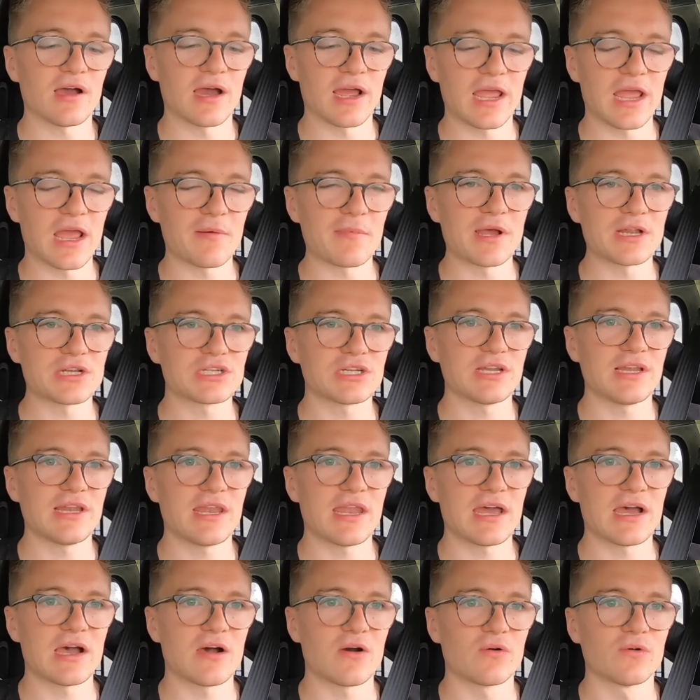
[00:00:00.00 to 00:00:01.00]
I am actually
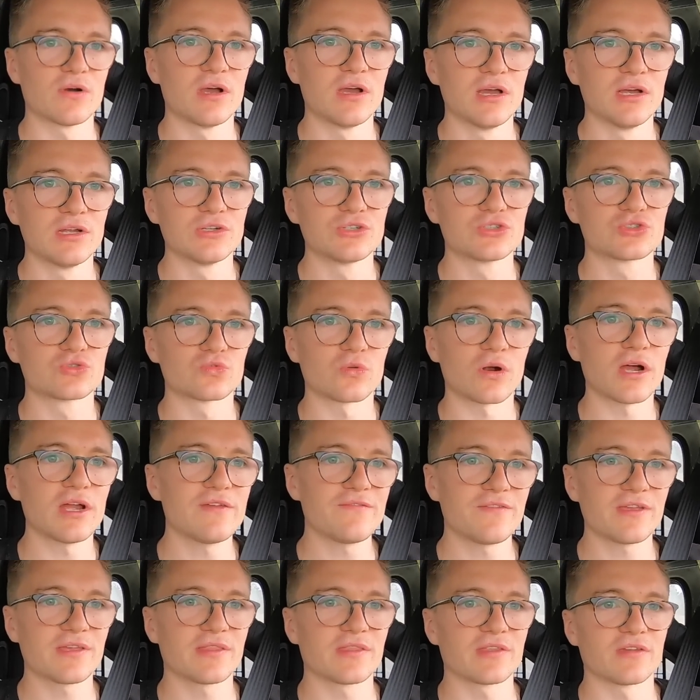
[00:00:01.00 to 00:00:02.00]
now
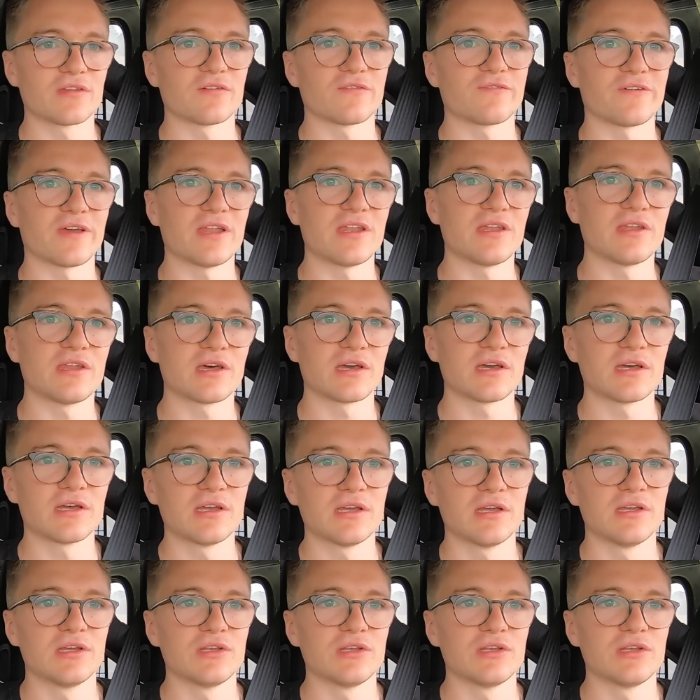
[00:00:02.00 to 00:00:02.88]
driving the Defender